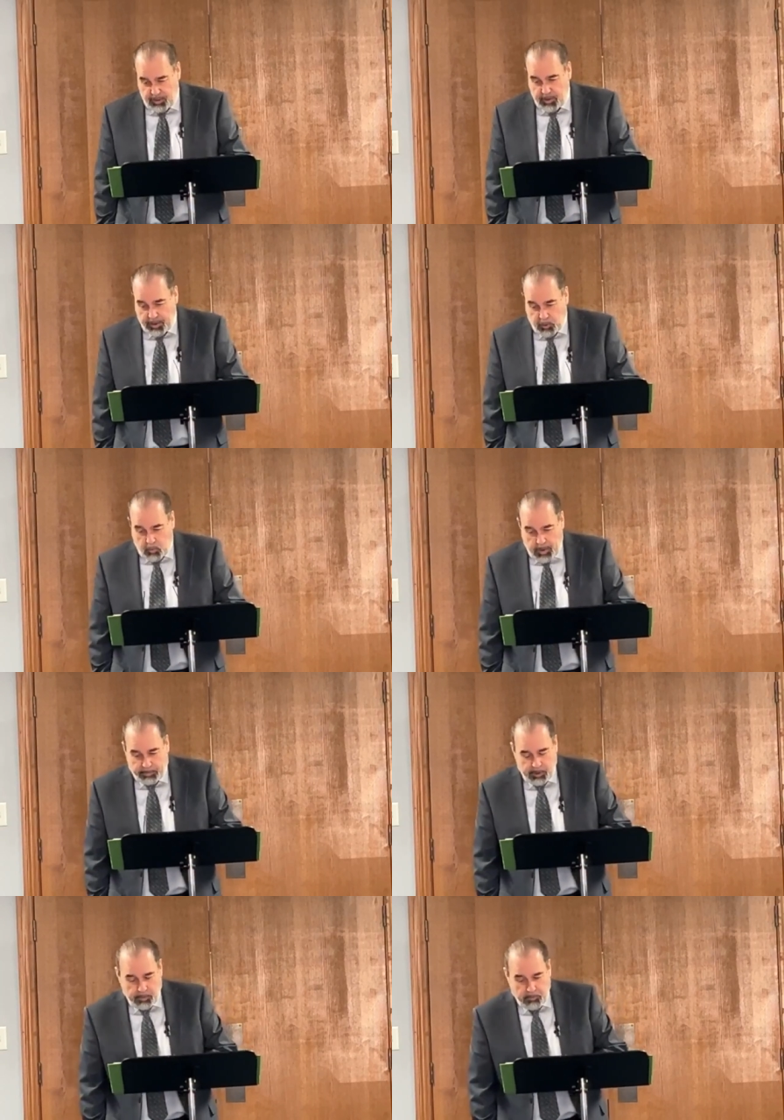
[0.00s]
They're
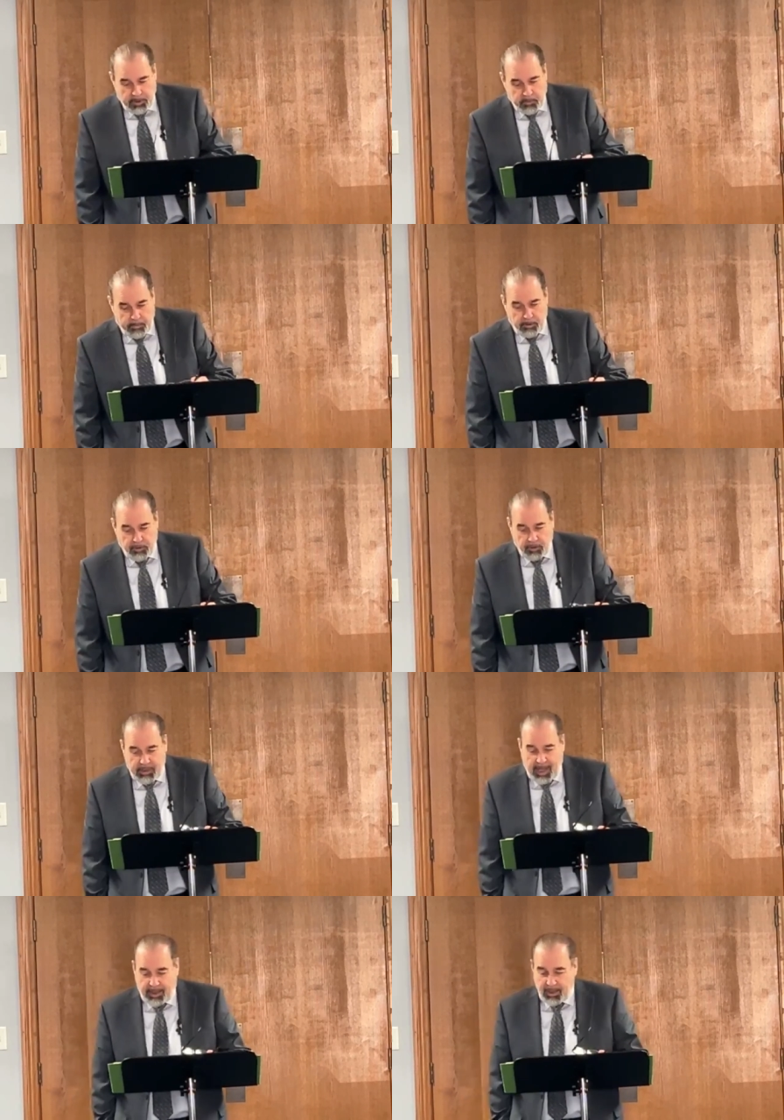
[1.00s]
equipped with
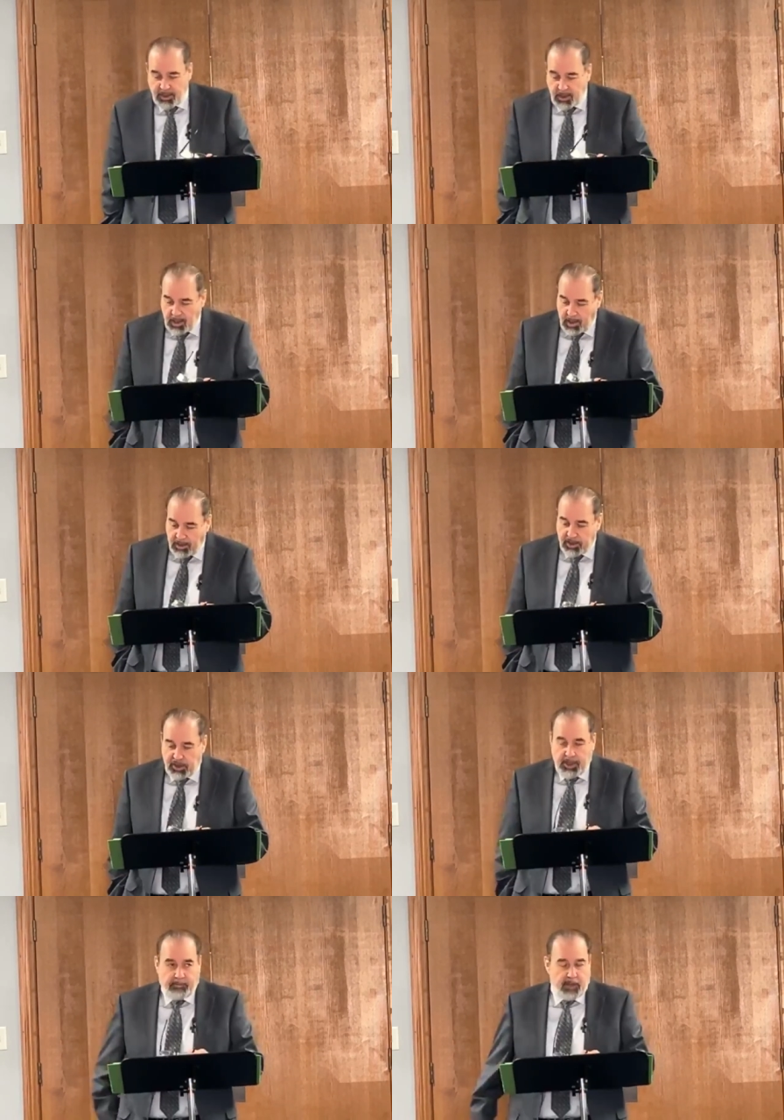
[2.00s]
spiritual knowledge. The
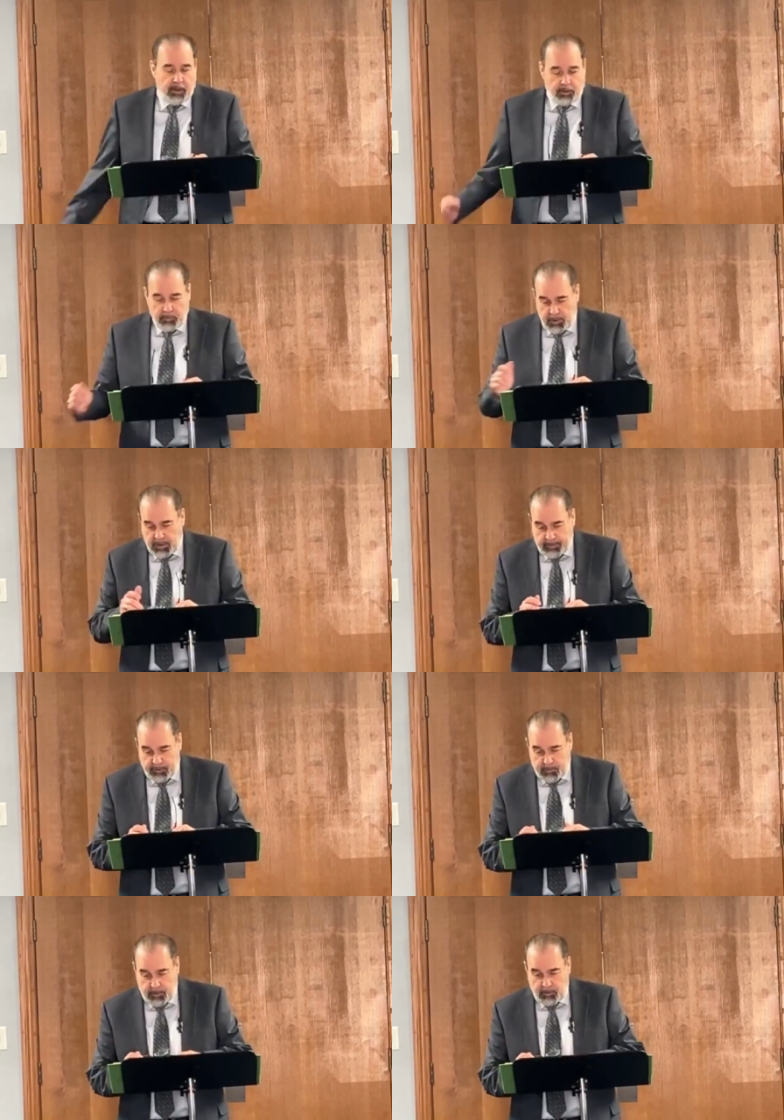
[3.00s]
chief
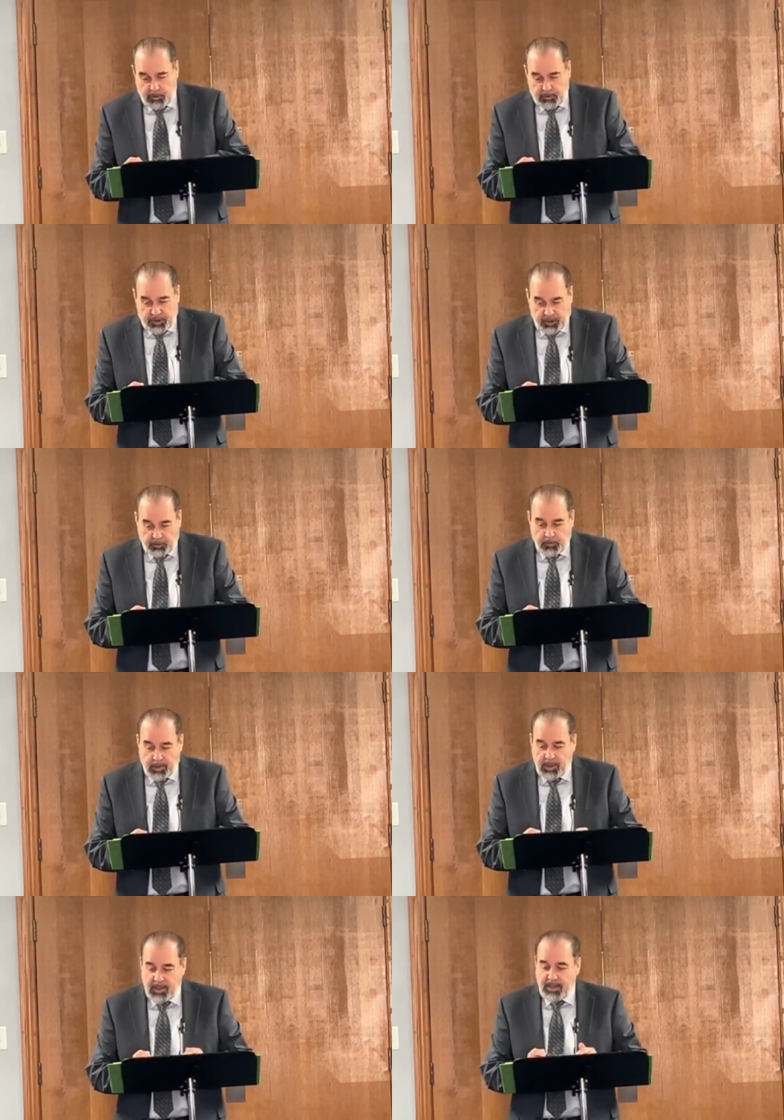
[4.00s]
characteristic of spiritual
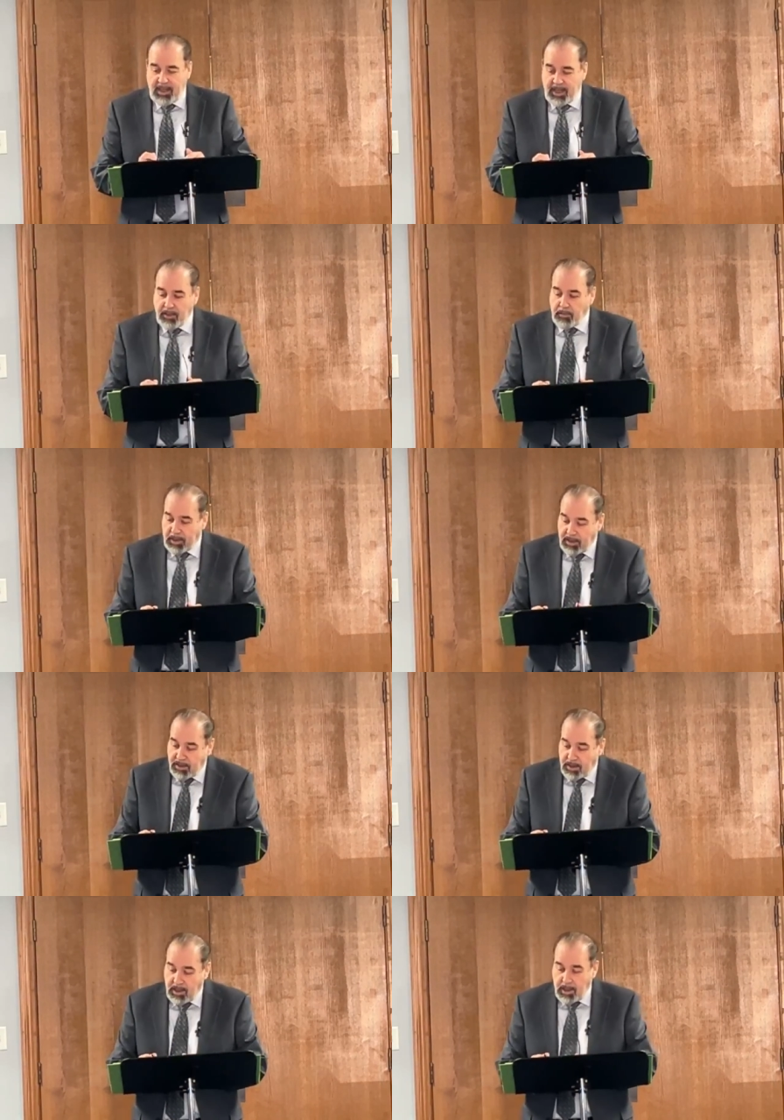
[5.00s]
children is
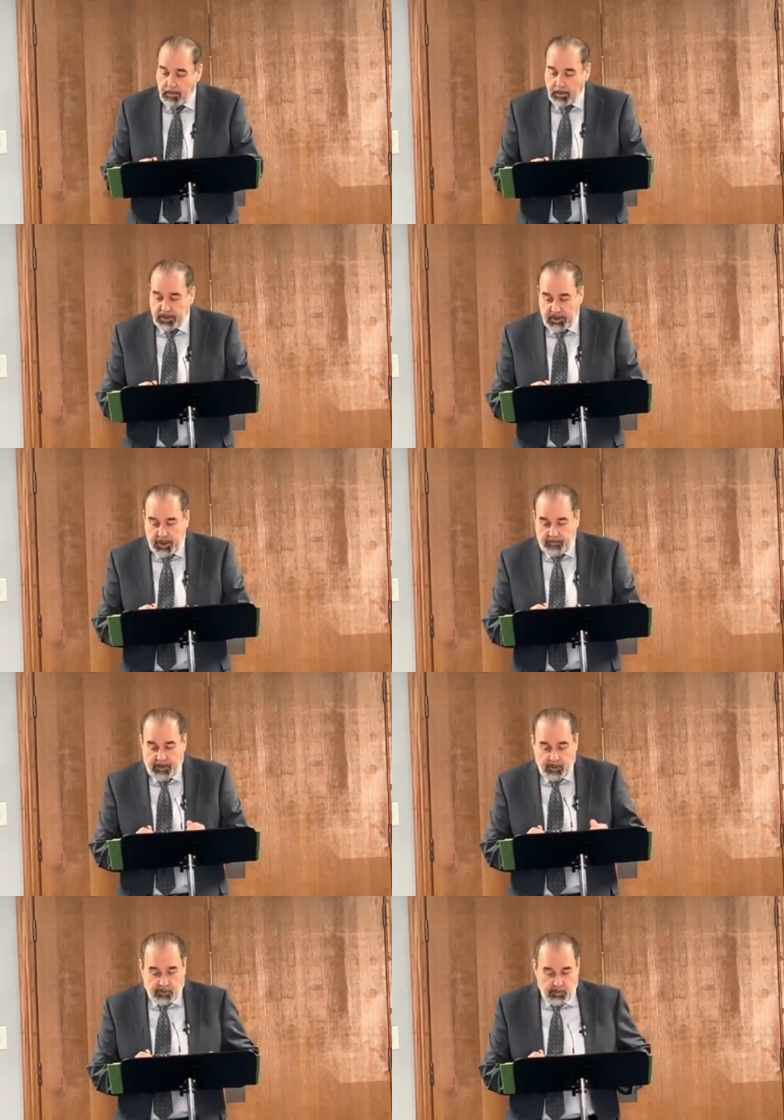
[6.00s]
ignorance, but the
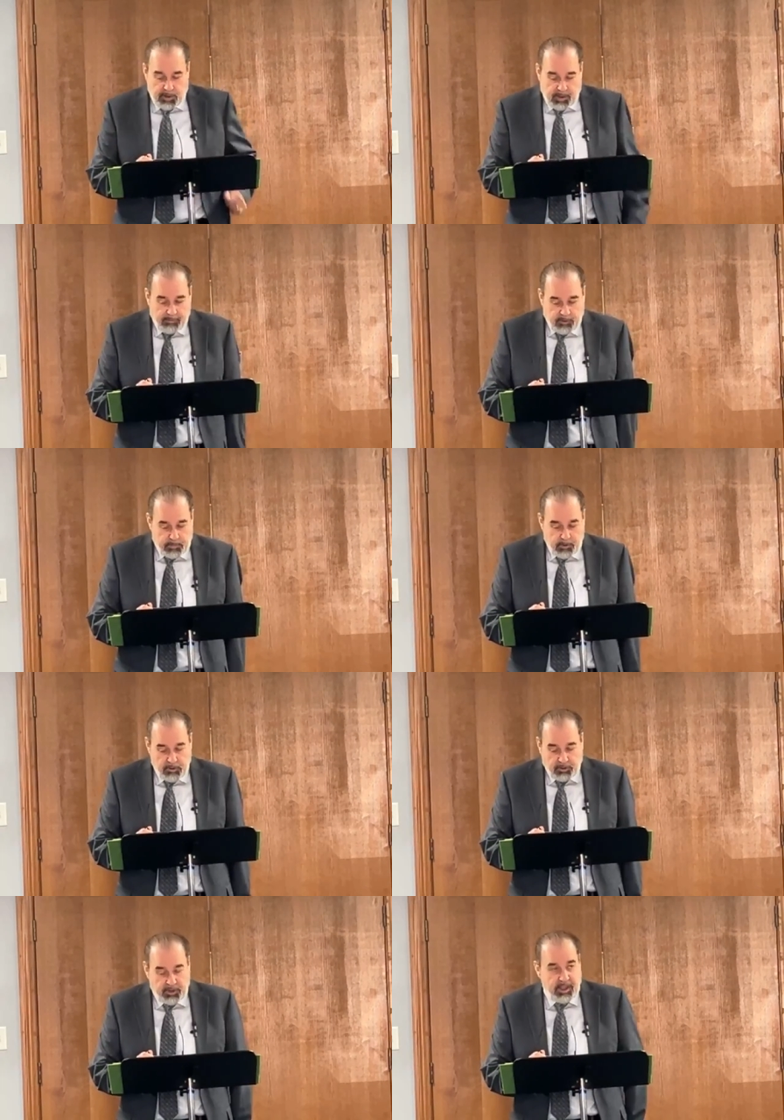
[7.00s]
chief characteristic of
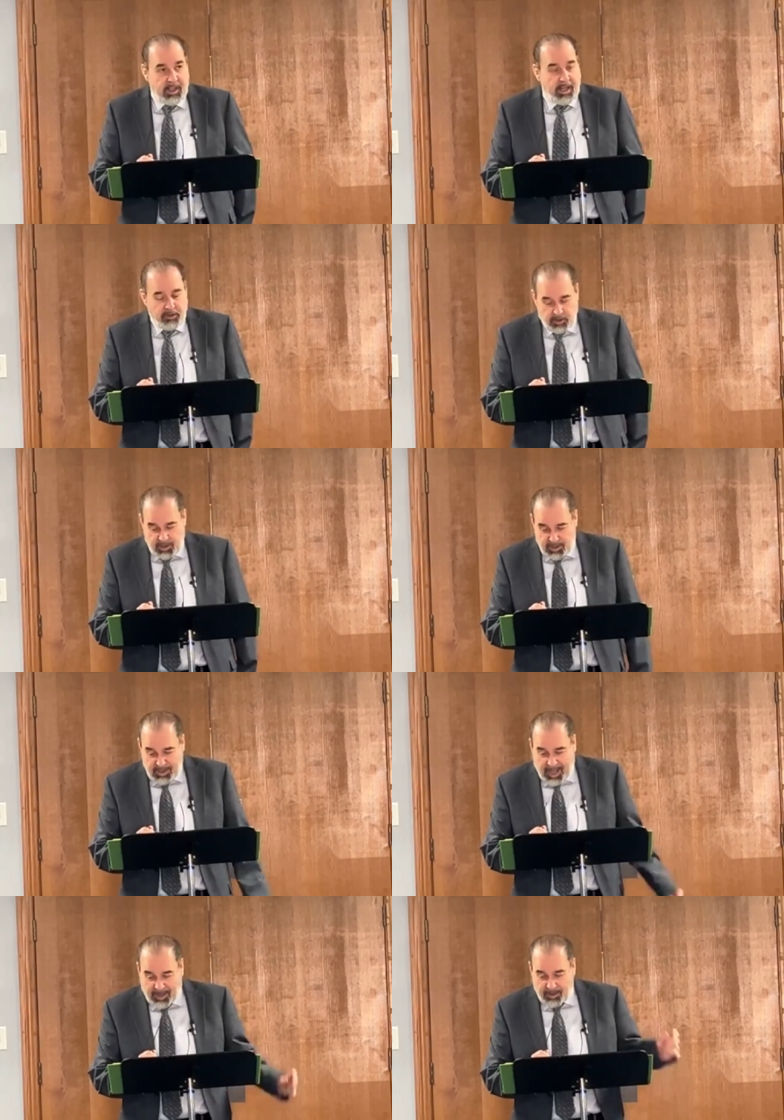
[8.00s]
spiritual teenagers
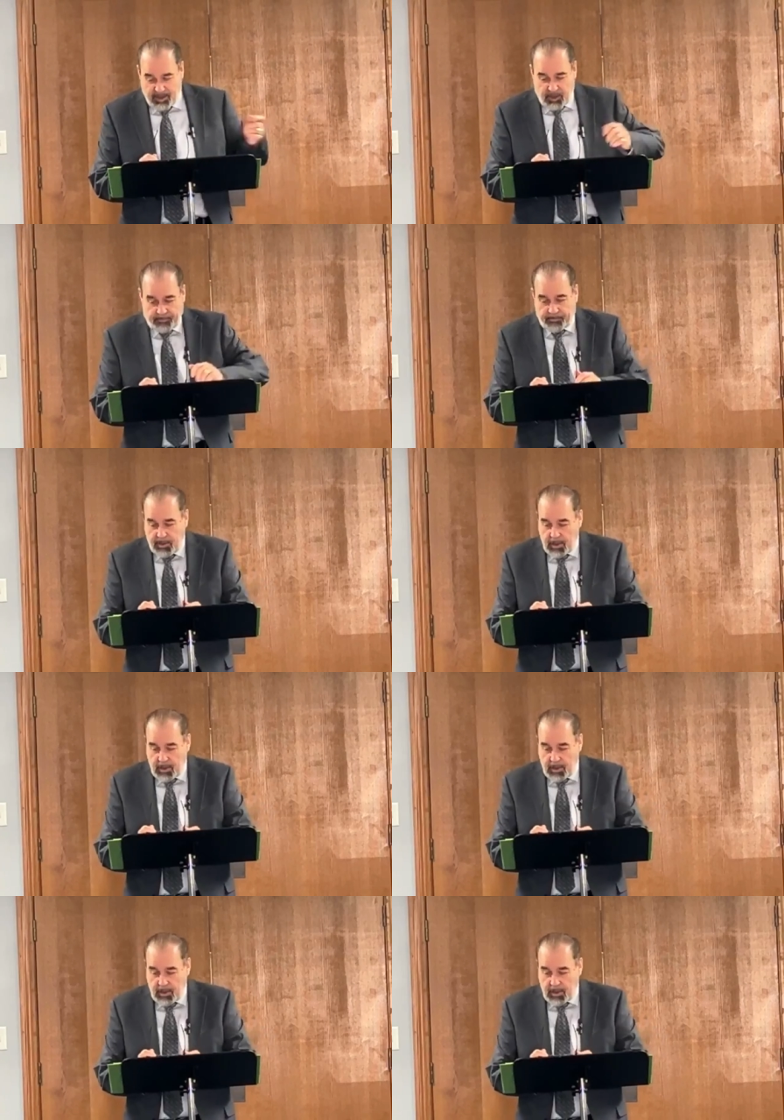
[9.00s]
is knowledge.